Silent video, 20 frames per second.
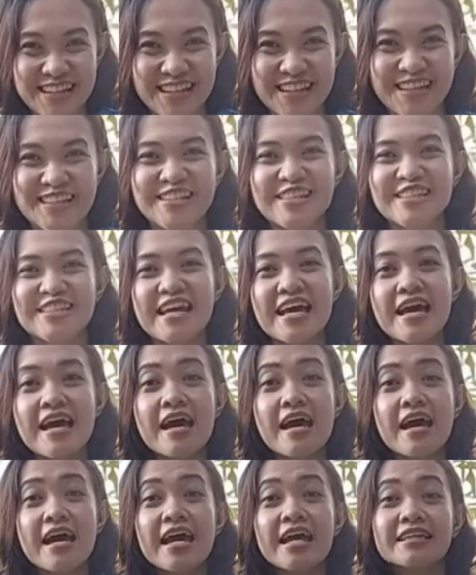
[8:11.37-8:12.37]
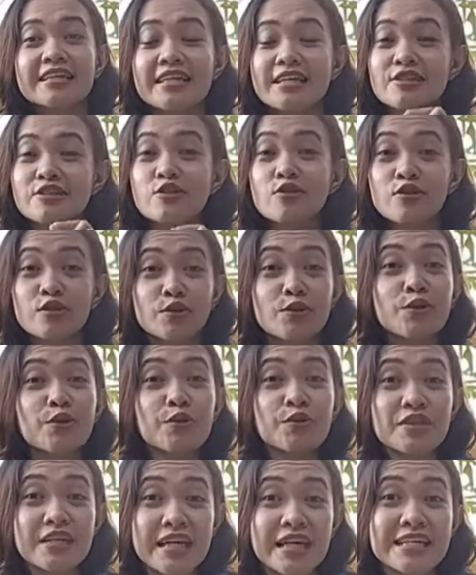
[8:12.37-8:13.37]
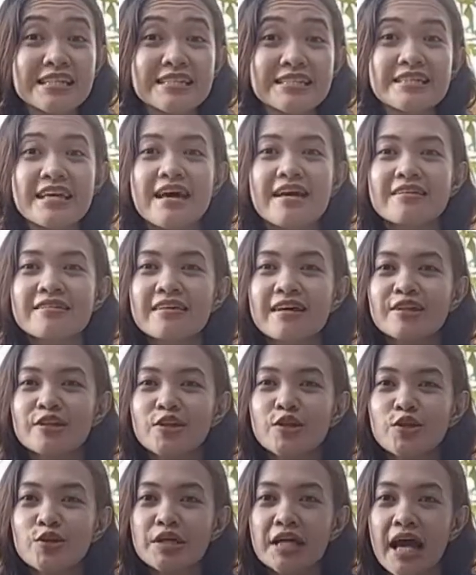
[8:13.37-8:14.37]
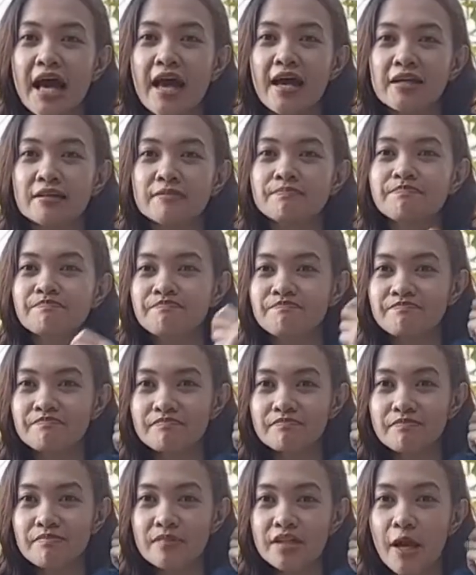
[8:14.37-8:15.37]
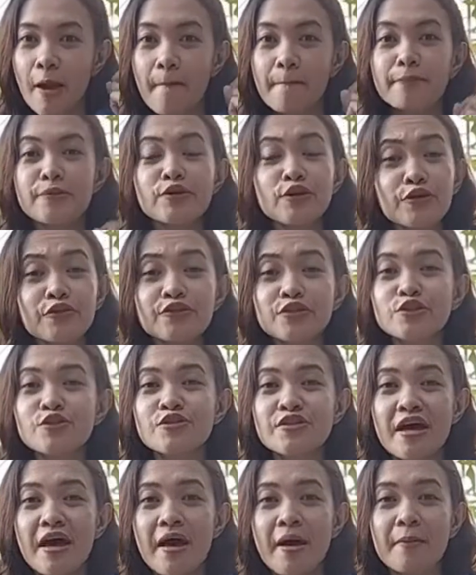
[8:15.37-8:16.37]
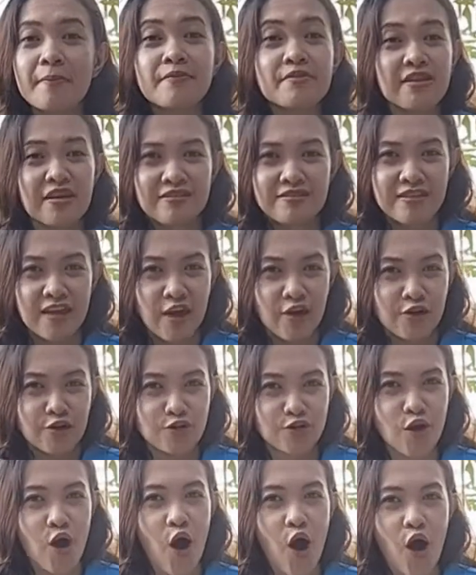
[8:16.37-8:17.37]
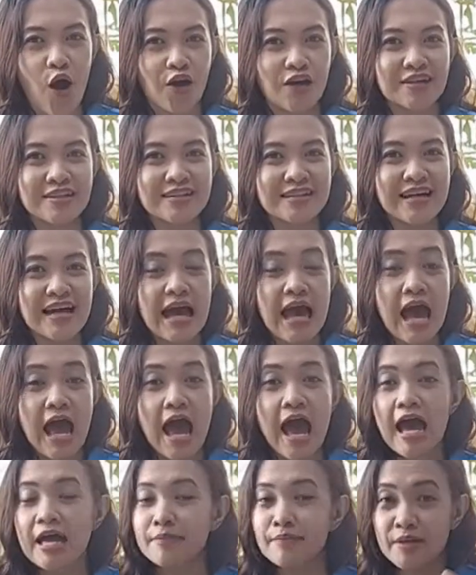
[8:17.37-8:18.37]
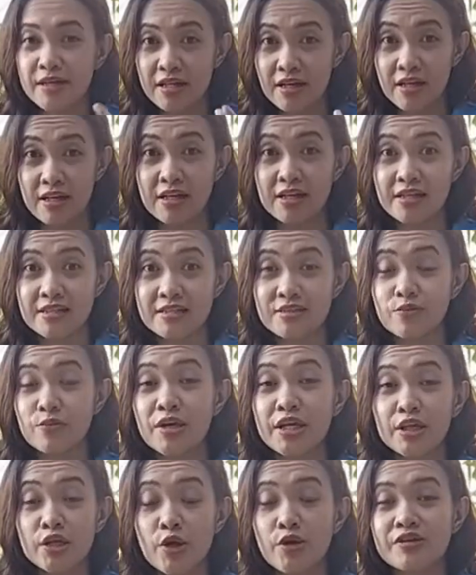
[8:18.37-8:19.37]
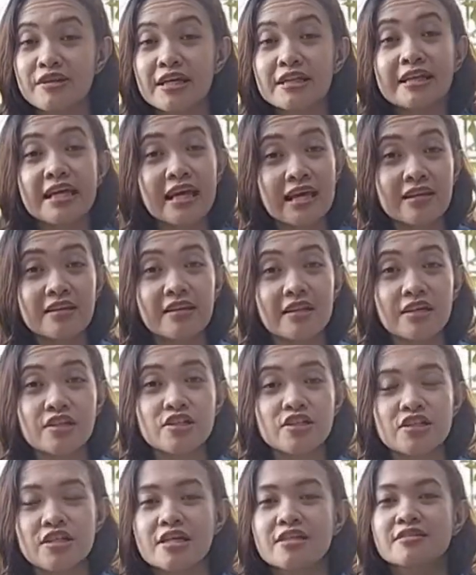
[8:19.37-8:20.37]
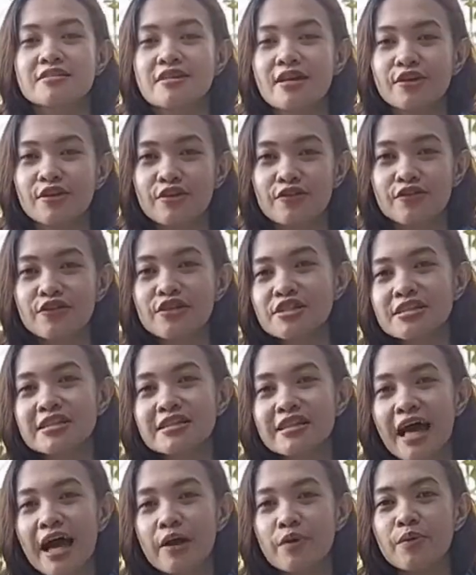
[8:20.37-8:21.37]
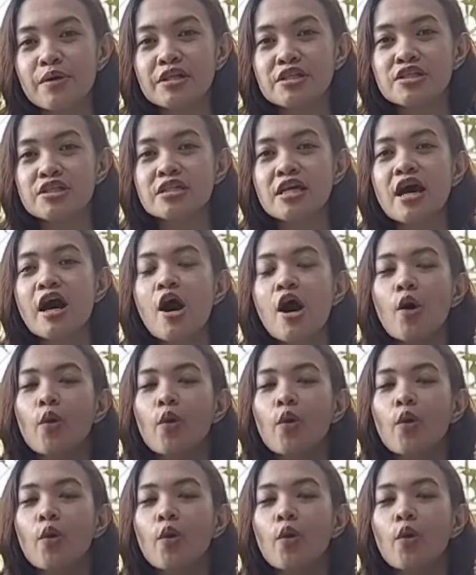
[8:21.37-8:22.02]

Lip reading: English. It is through this that we can prove to them that they are wrong. And because we know that English is a universal language,